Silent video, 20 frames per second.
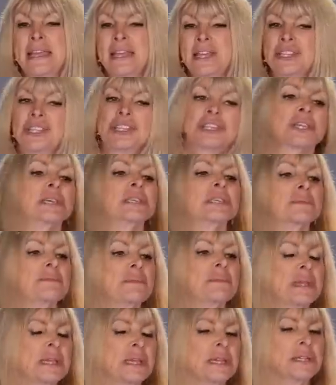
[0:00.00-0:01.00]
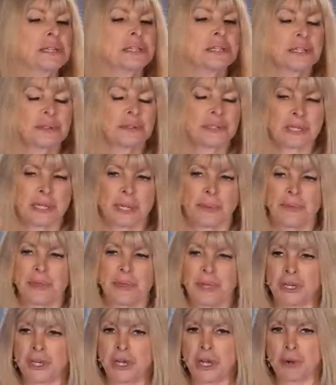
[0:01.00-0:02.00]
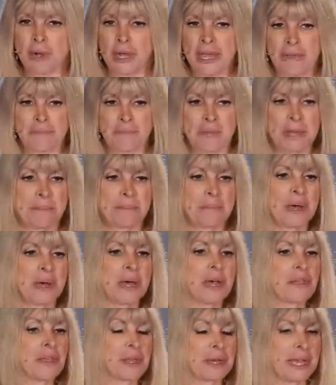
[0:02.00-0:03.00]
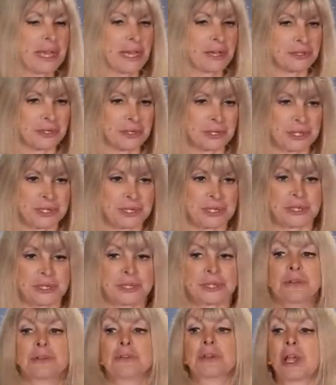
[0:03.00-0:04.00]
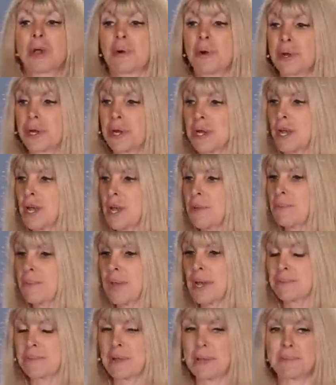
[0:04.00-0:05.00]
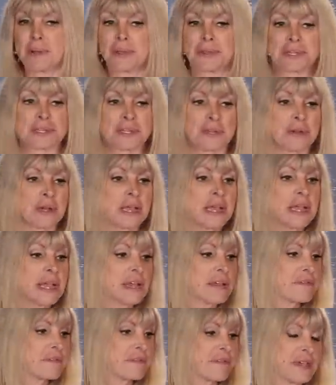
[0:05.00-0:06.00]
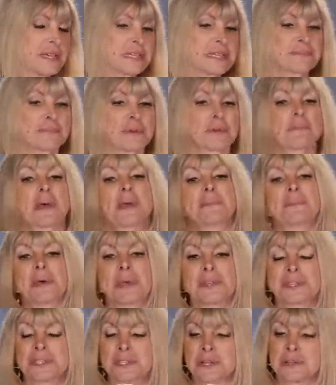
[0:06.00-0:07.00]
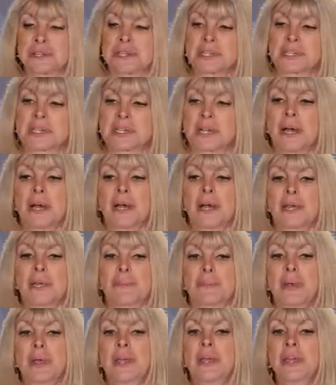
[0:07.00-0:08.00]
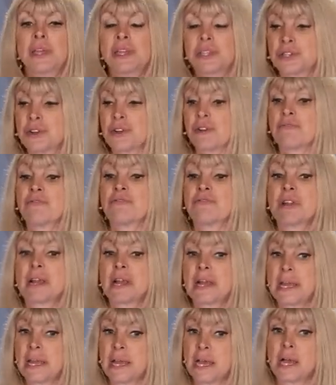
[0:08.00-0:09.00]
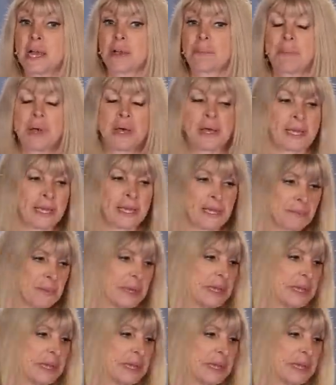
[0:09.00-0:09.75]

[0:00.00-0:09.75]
It just means do something new. I have my mother now doing Sudoku on an iPad. My mother's on Facebook. My mother's on Skype. She's got a really young mind.